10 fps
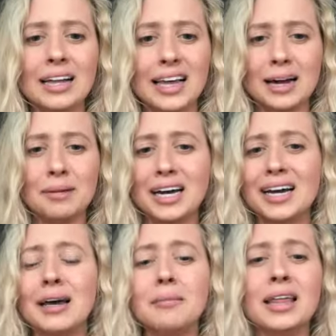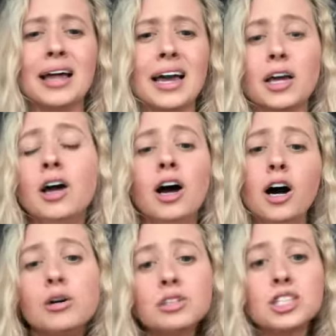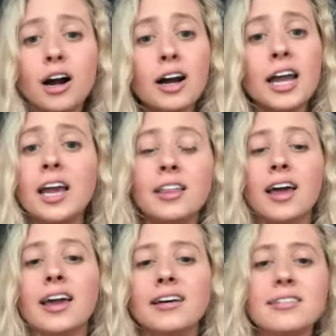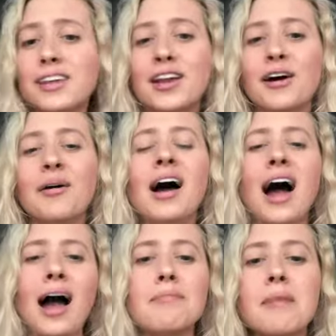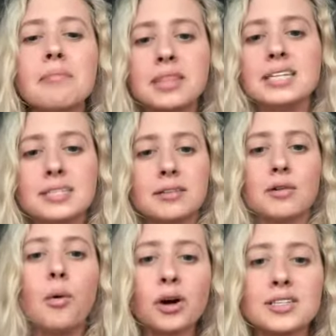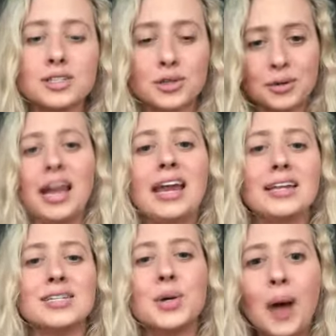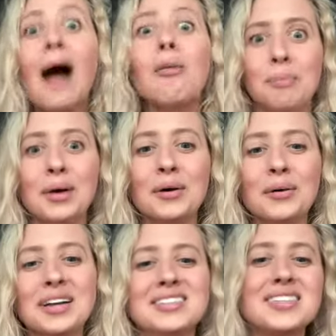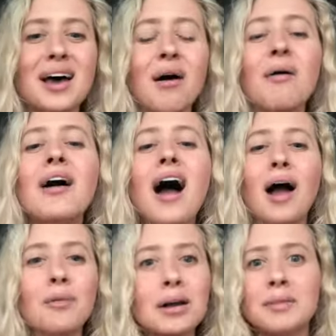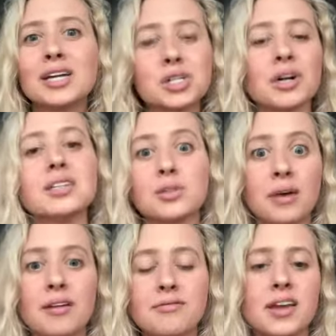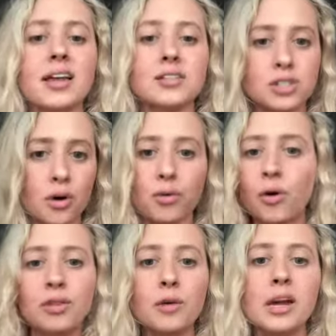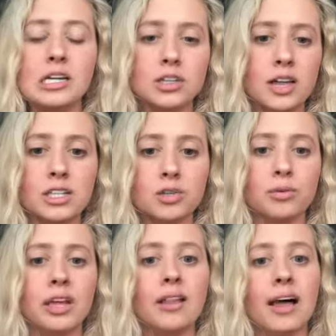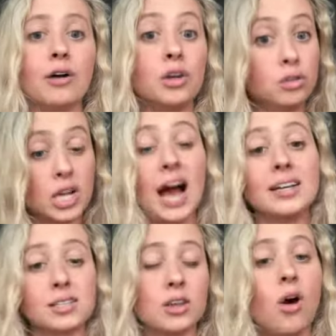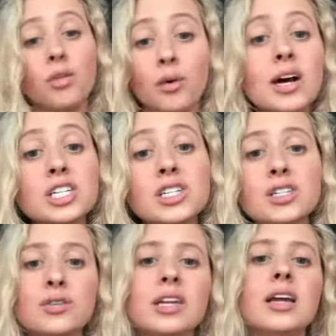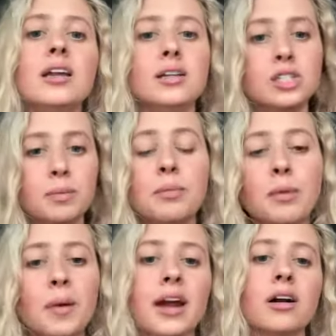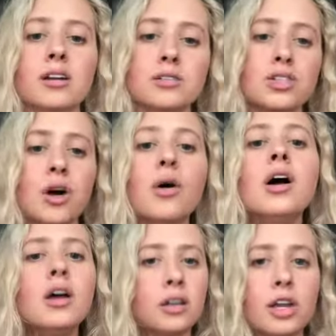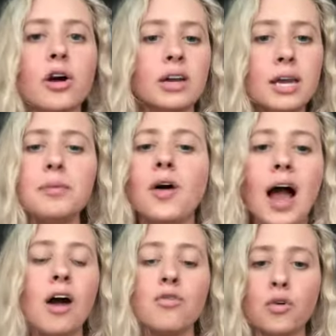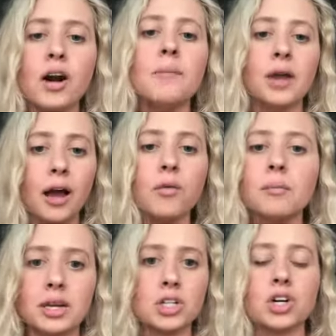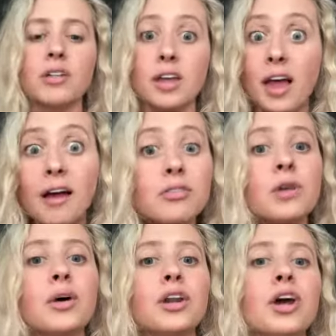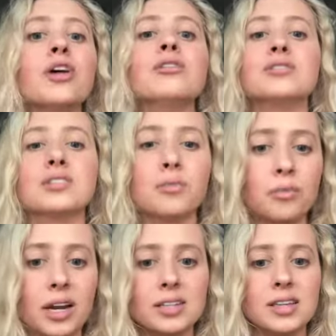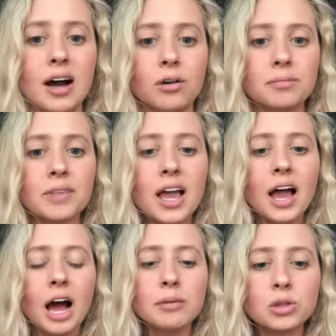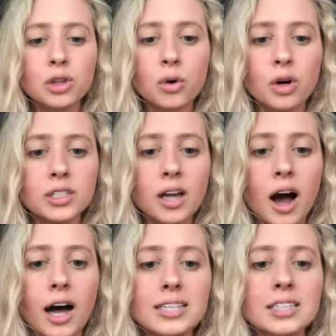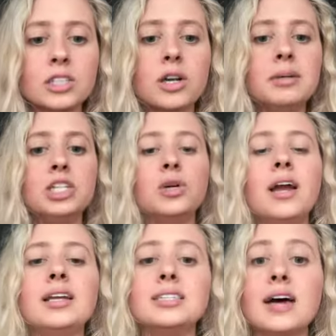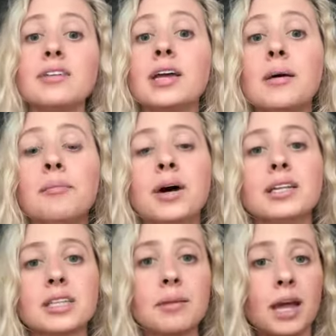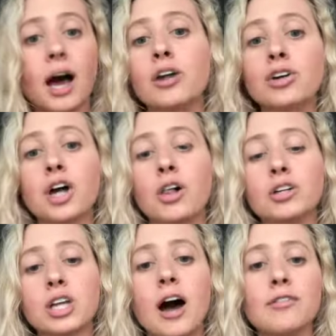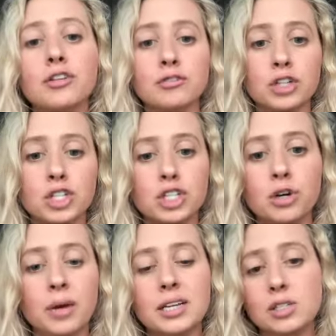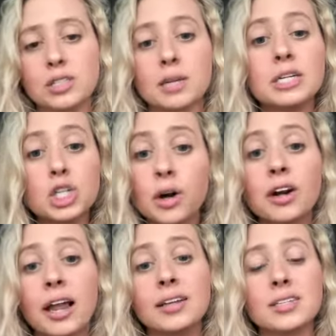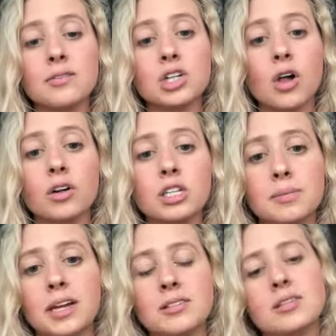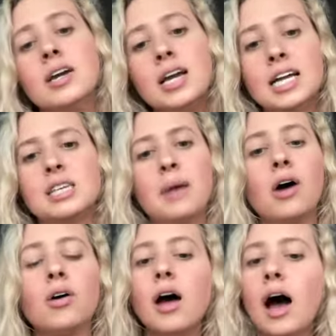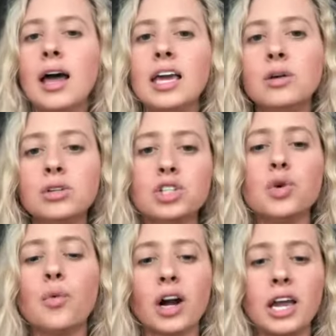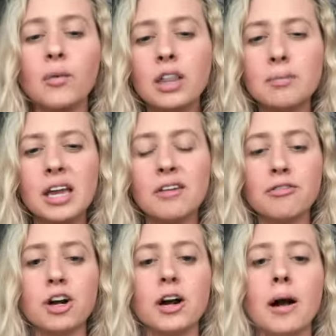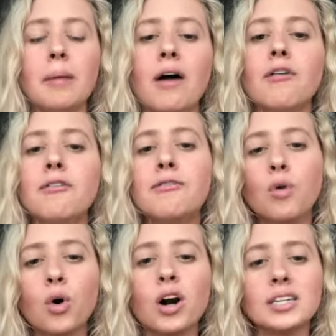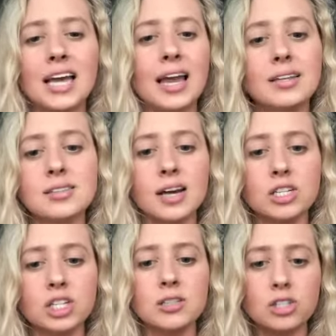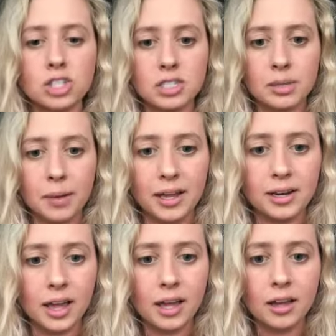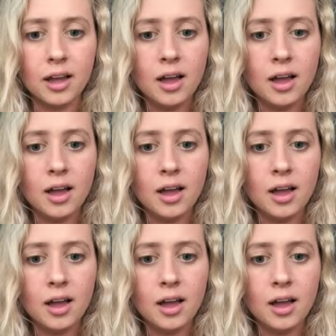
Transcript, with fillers: Like, I'm not going to be like, oh, sorry, like, you know, this course is created to help you. And so I want to make sure it's the right fit. And so the only way to do that is to really allow you to ask all the questions you need and to be prepared. And so, you know, keep your eye out for it, but I will make sure that everyone knows when it's out. How much will the course cost? It's going to be 287, but it's going to be $100 off the first 2 weeks. So it's going to be $287 because it's about uh, equal to working with me for about 4 to 8 sessions just depending.